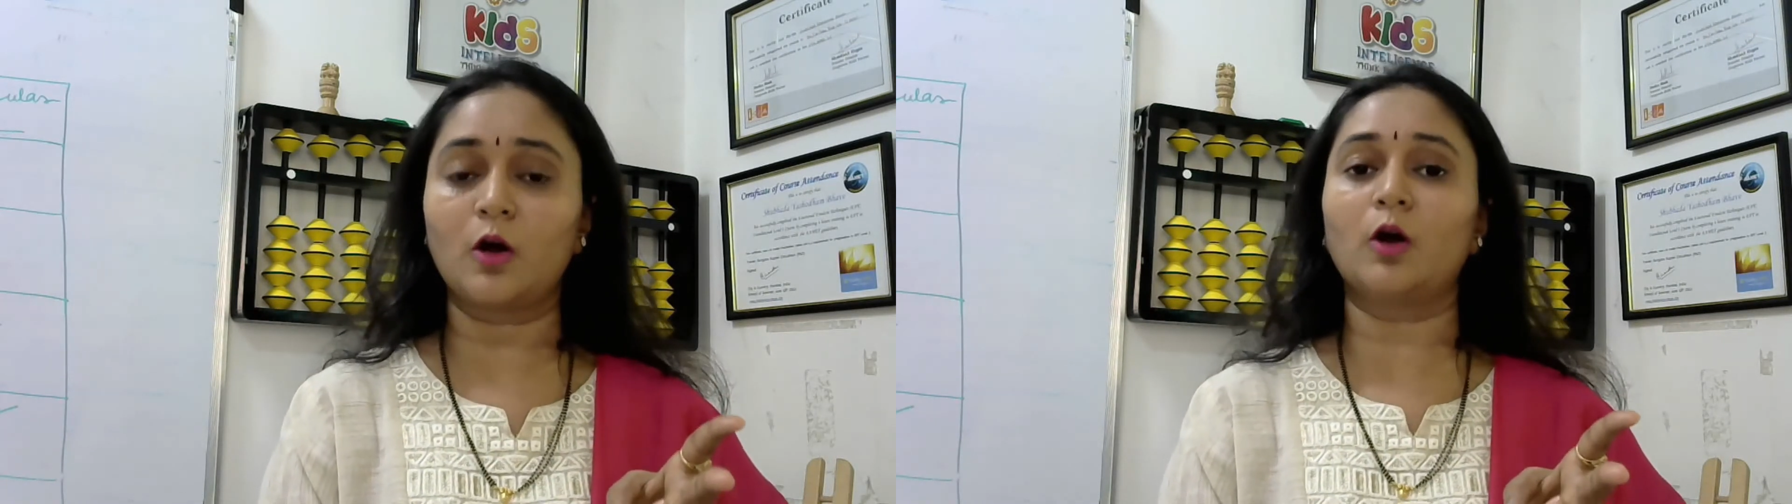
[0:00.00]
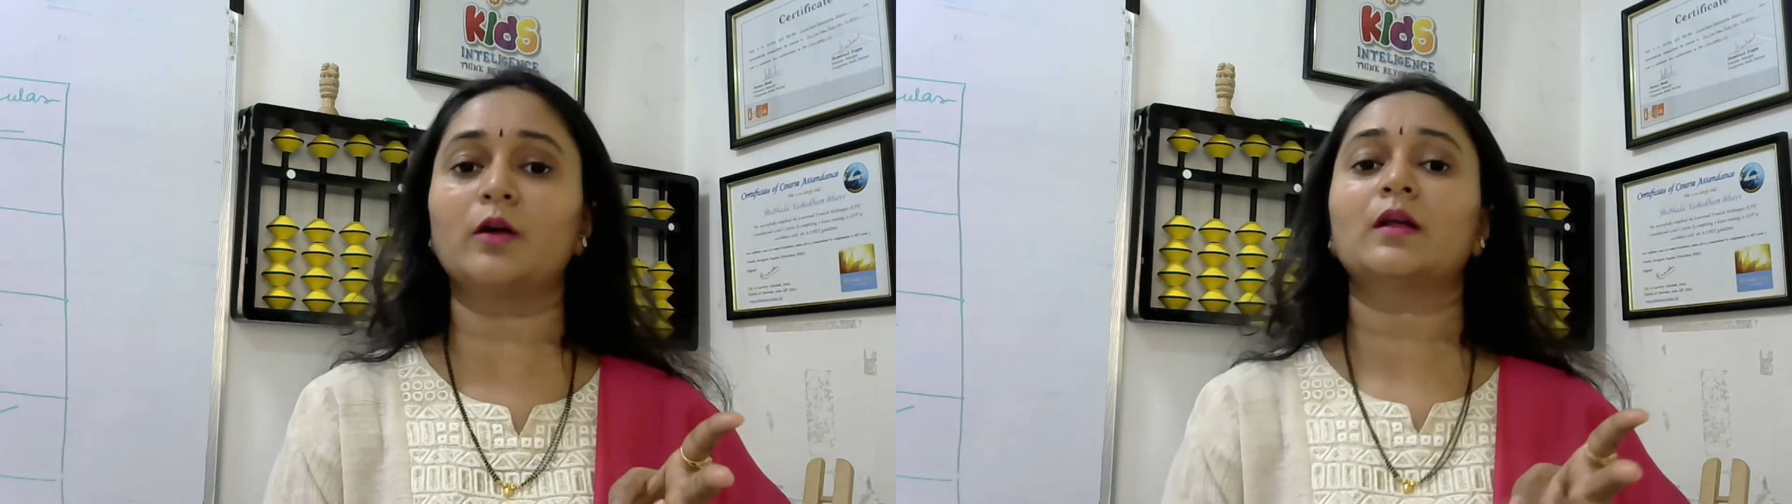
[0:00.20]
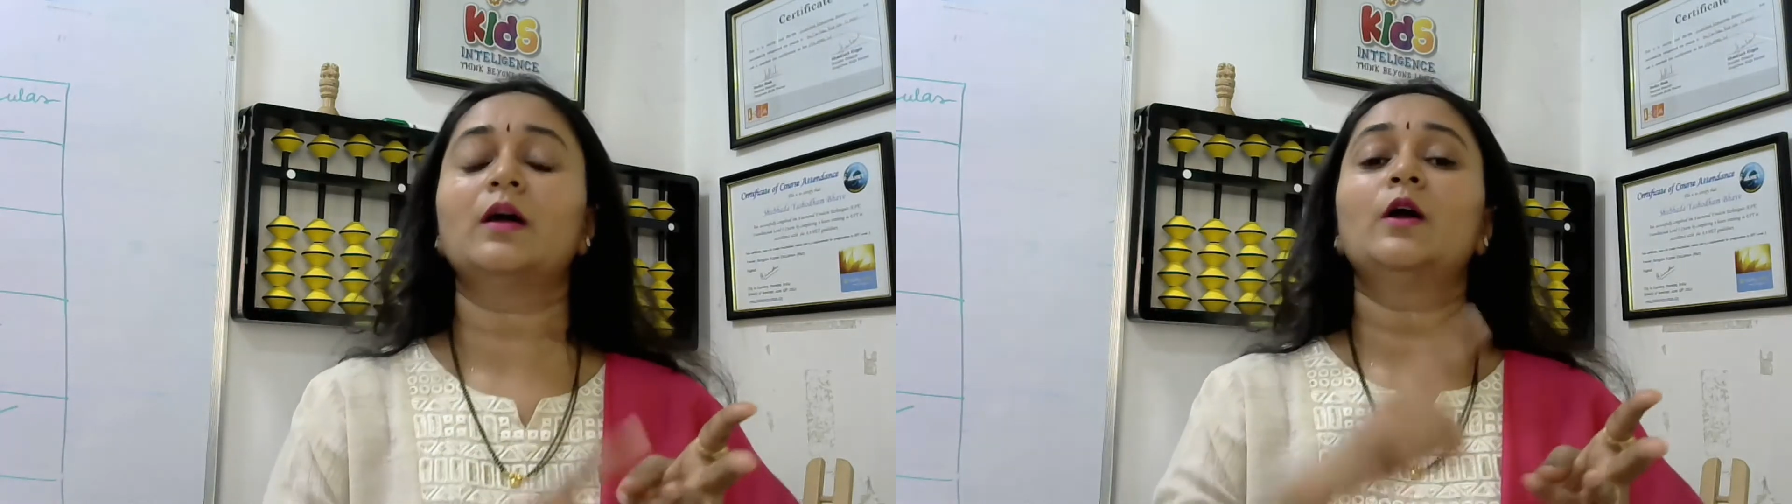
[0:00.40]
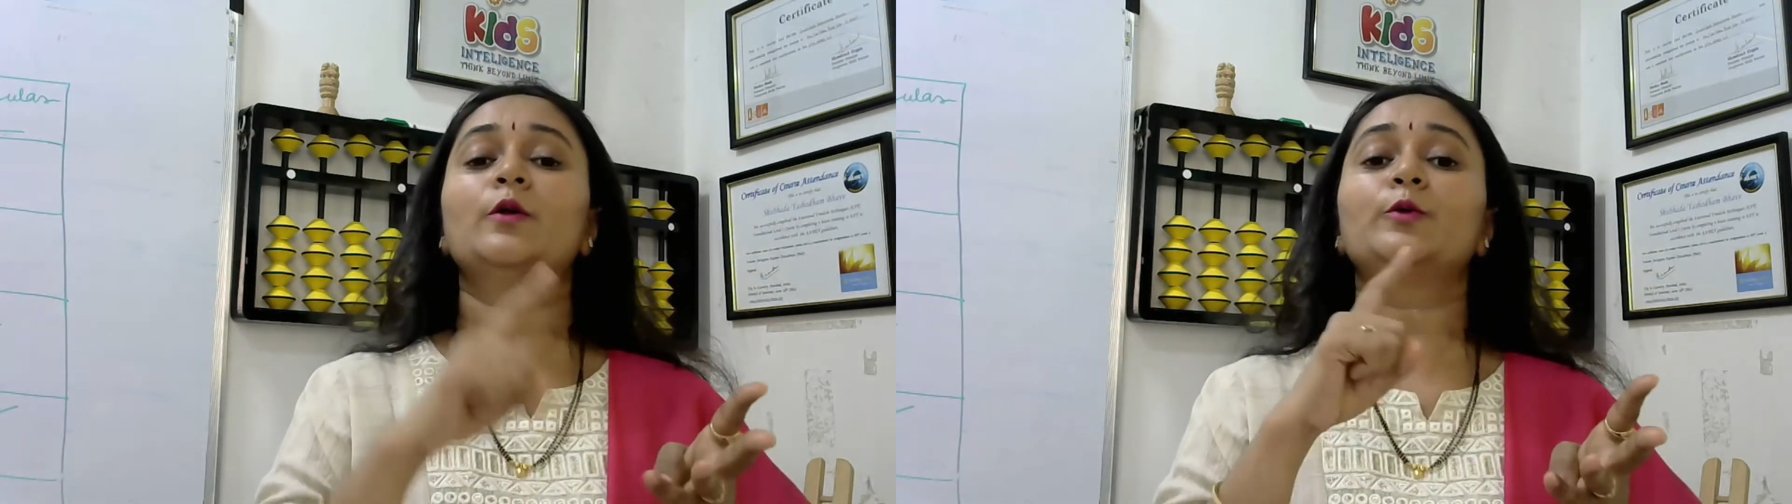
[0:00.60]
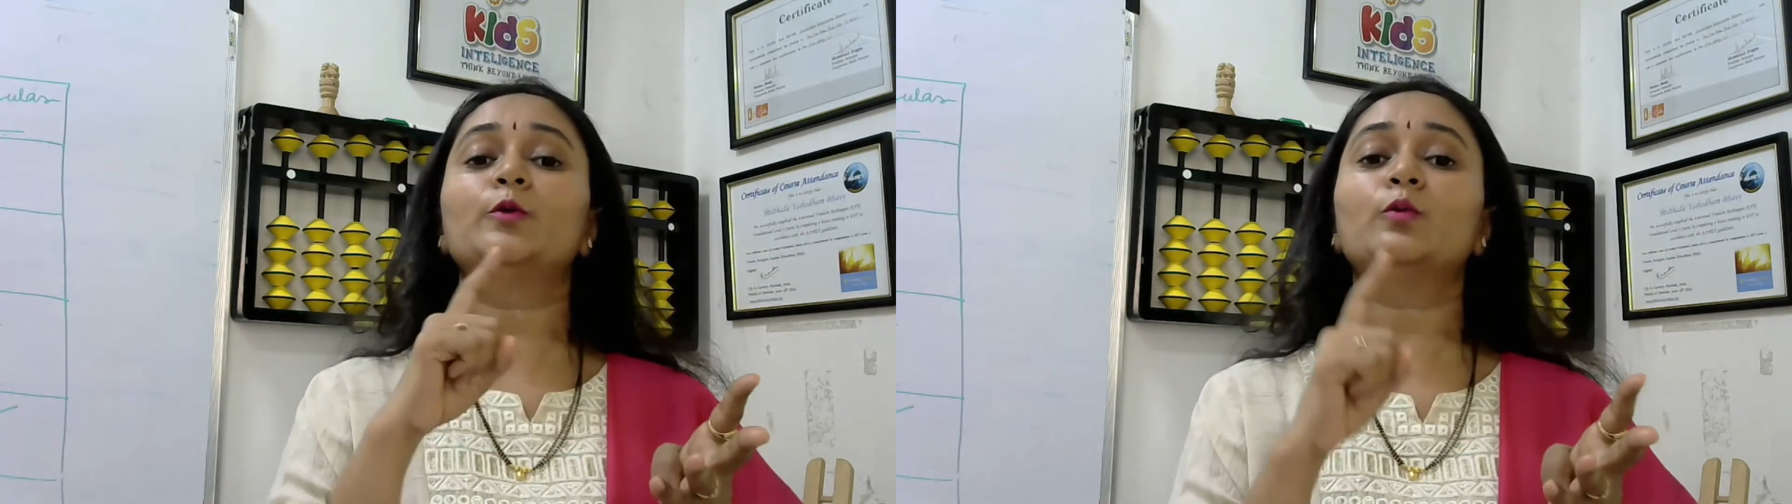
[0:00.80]
or
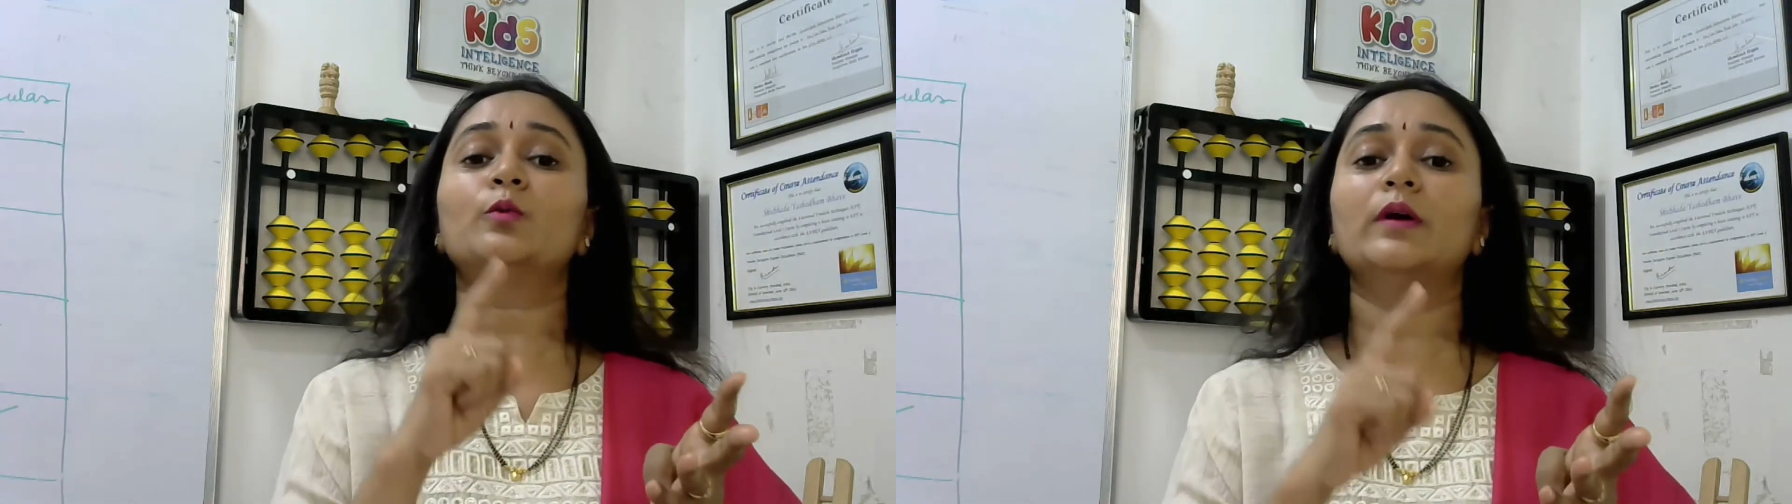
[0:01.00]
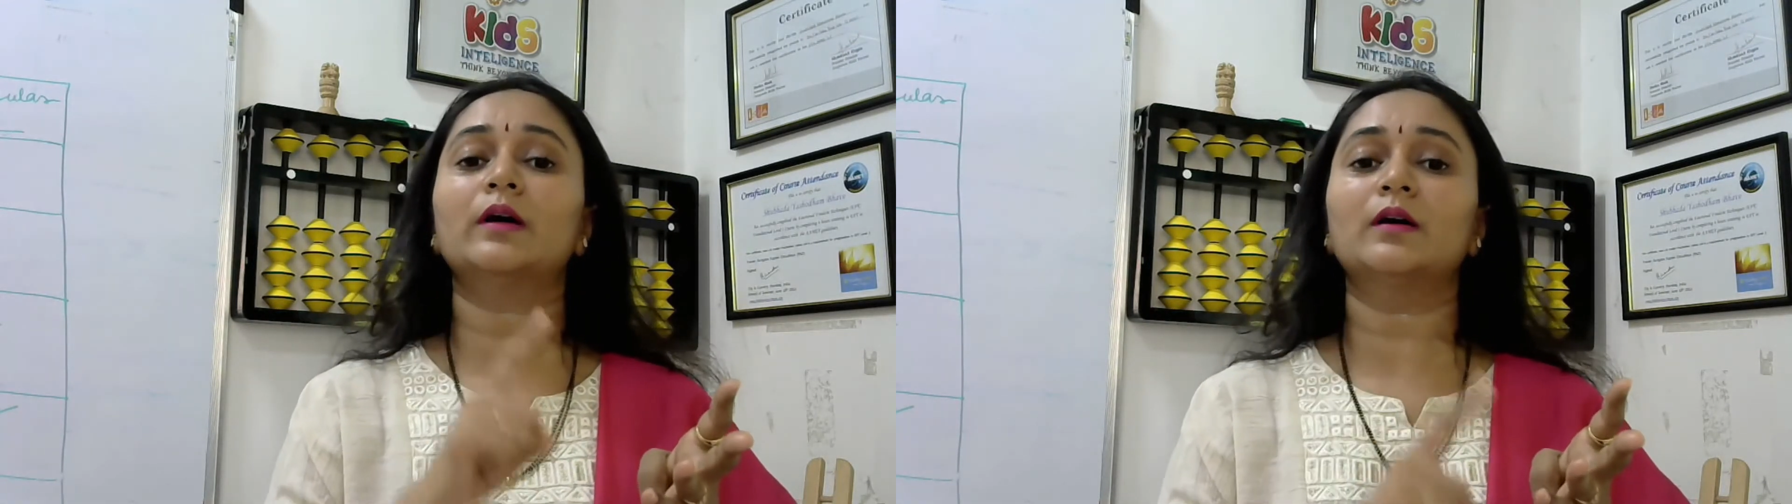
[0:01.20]
you